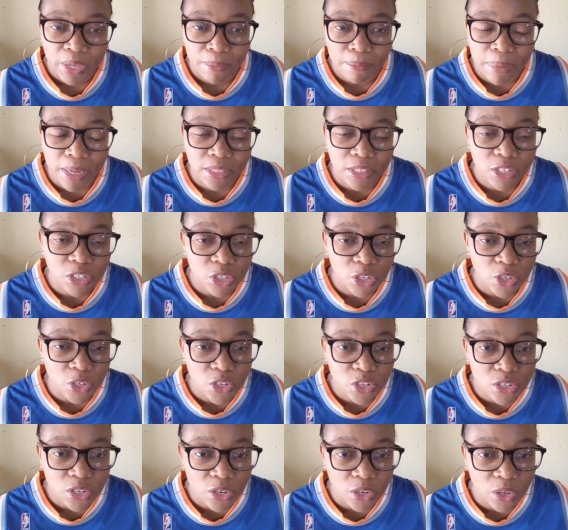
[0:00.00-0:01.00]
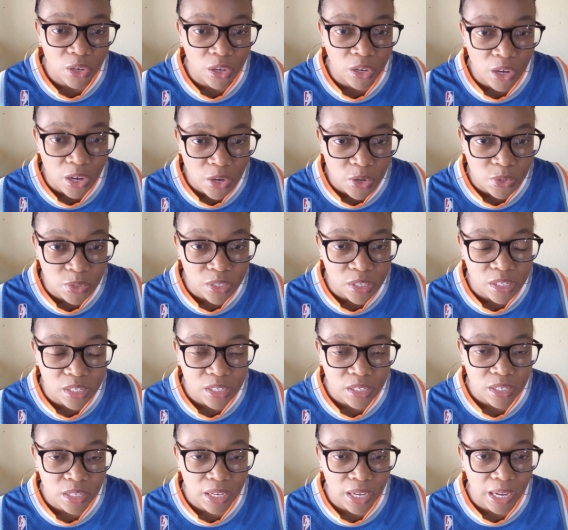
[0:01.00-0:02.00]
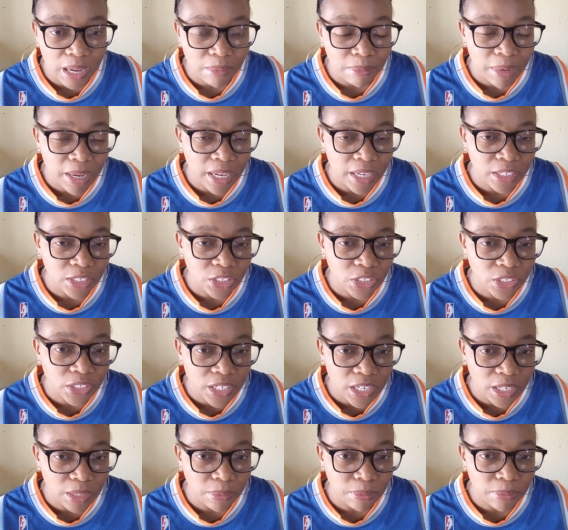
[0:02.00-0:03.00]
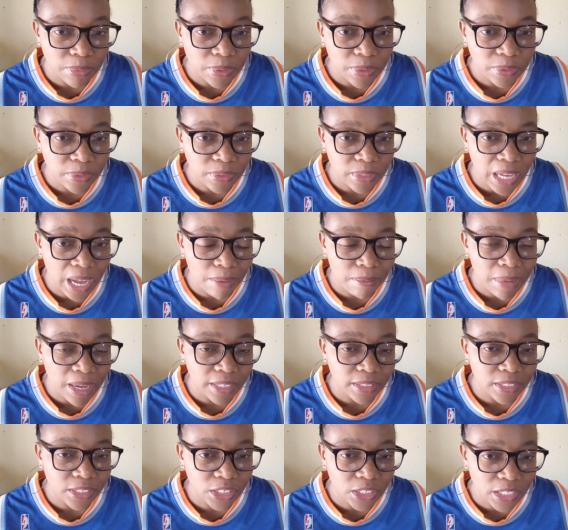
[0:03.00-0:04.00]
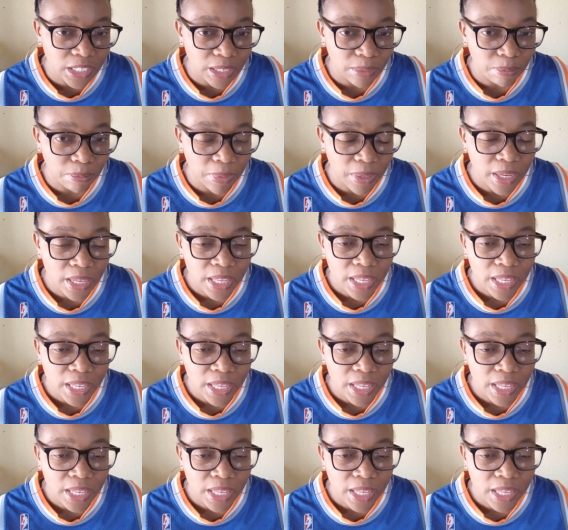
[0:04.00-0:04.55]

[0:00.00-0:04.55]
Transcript: but there's also goats among sheep, among the sheep,